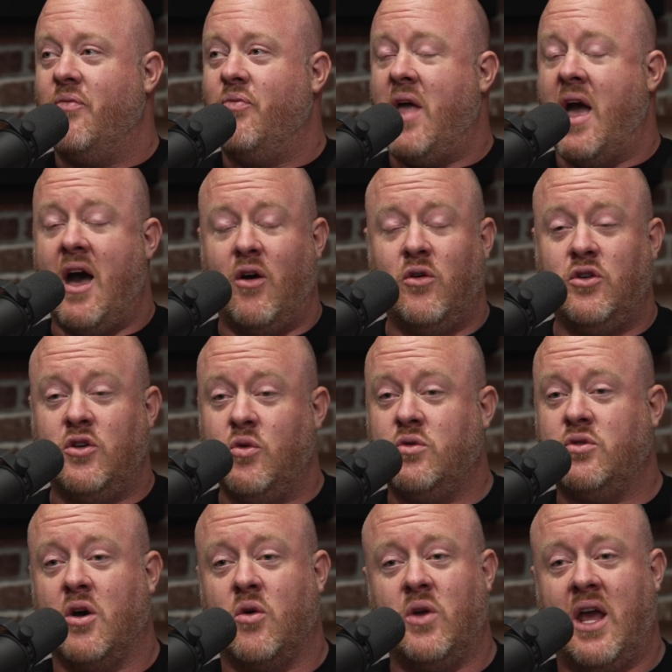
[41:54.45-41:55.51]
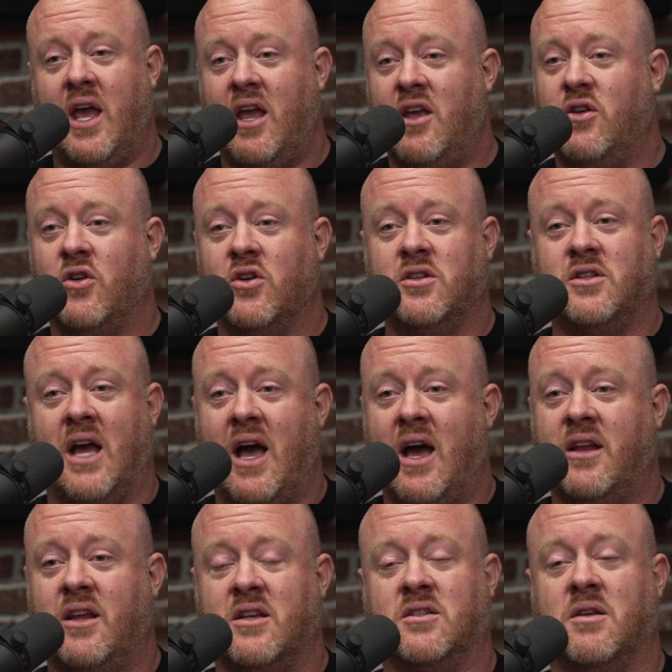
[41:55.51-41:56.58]
how you don't hate your
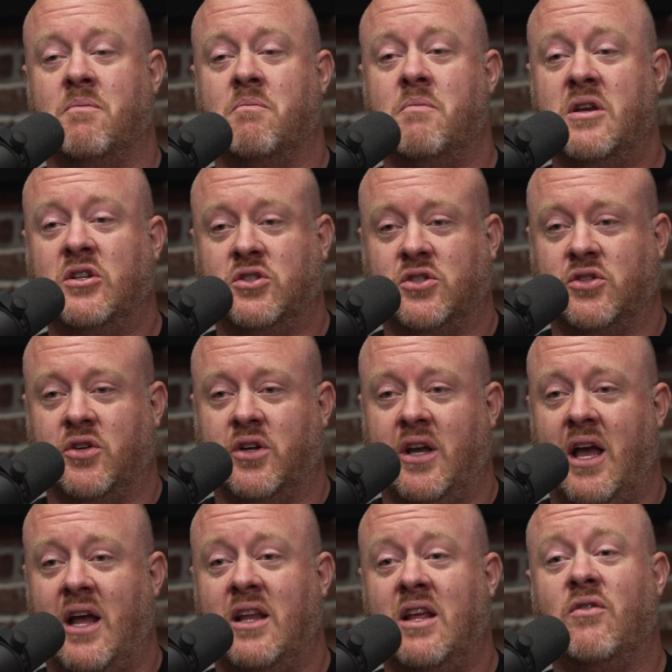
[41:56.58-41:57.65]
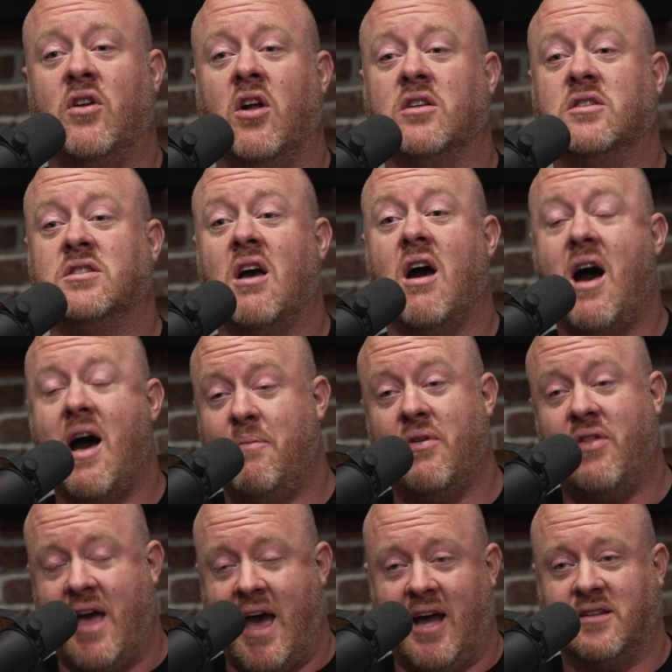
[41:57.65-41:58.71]
dad is a mystery. And even on top of
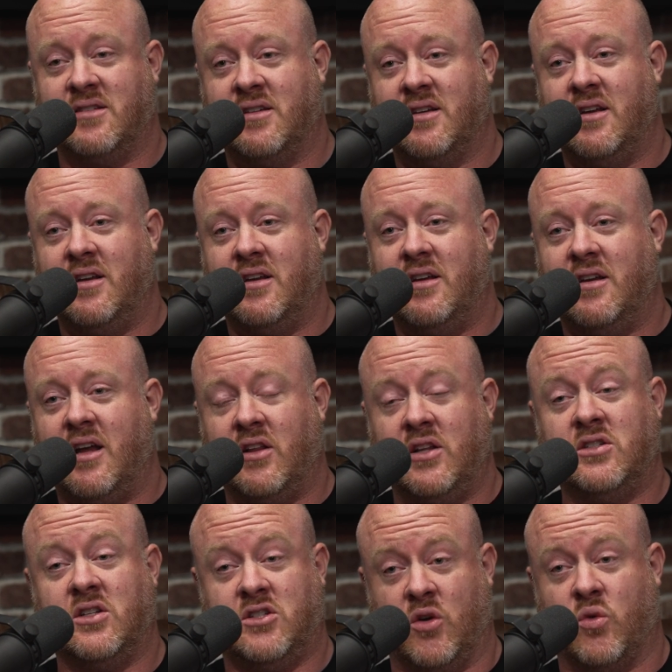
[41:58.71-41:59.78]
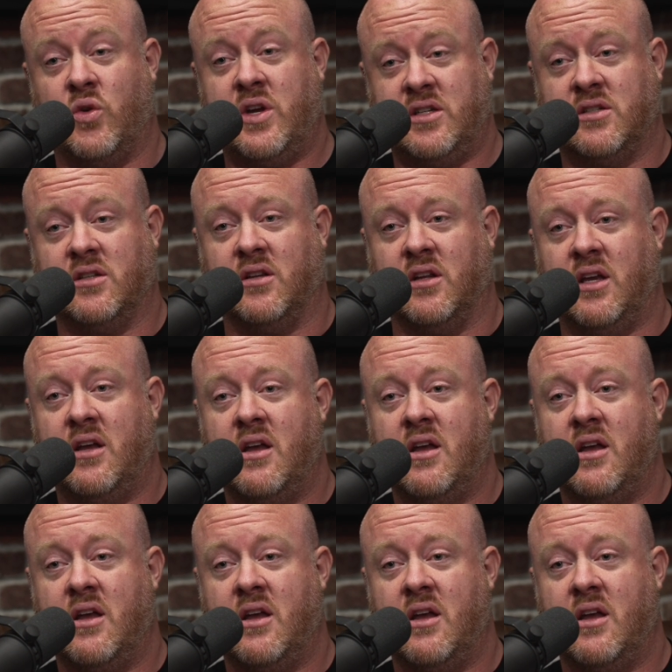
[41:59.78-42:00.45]
that, at least until recently,